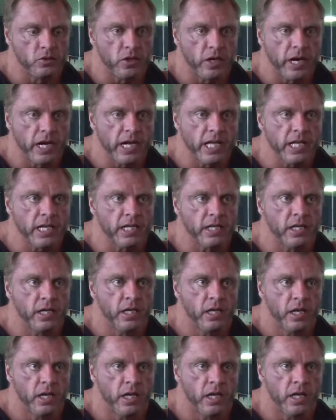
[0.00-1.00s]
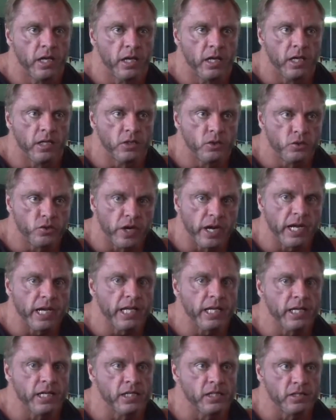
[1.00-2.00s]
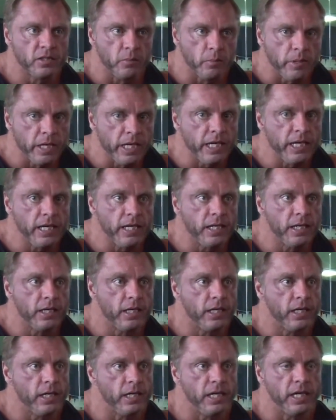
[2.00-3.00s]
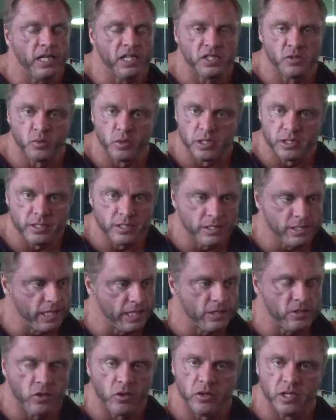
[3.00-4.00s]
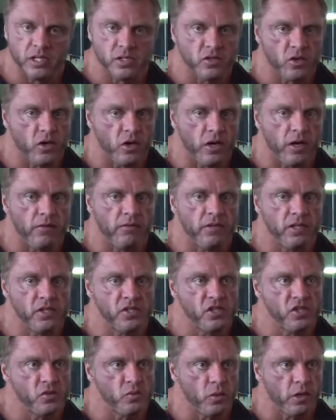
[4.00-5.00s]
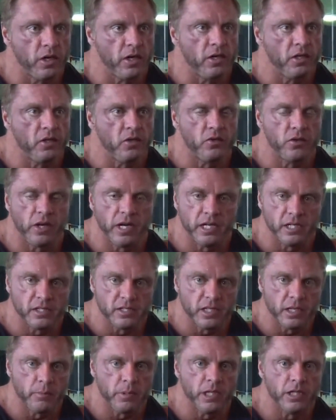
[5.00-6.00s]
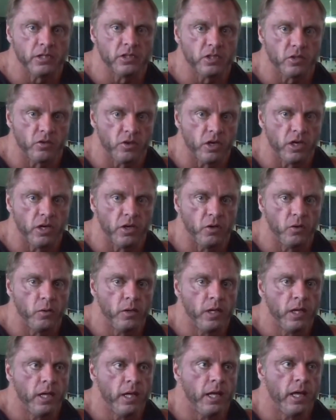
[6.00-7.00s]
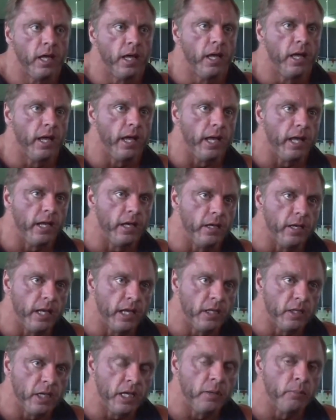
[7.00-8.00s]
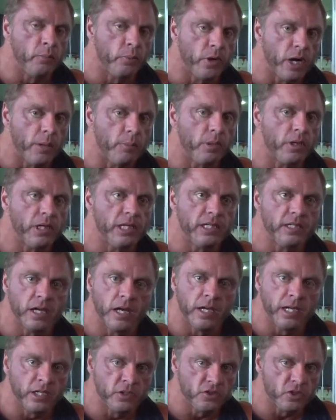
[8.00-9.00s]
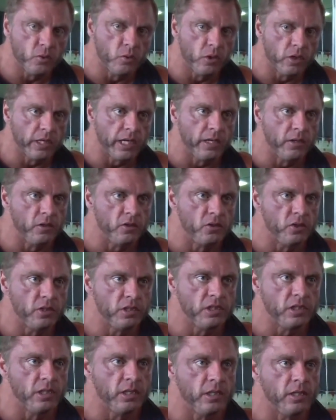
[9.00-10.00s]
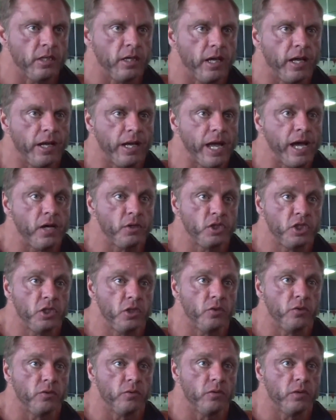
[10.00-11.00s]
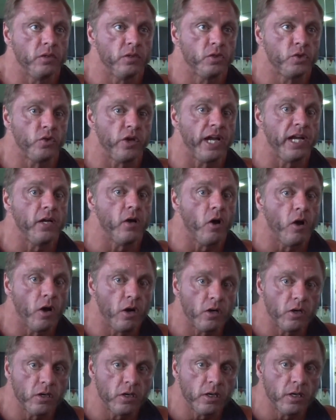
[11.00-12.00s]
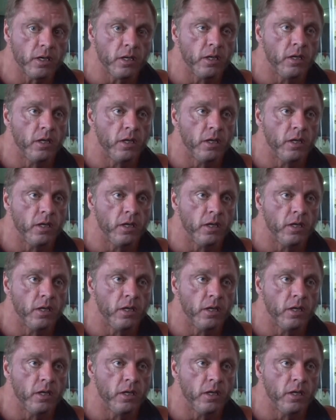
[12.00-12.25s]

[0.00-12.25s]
Training is, to me, is what sets all this off. This is where you create a stimulus to grow. And properly done intra-workout nutrition allows you to train harder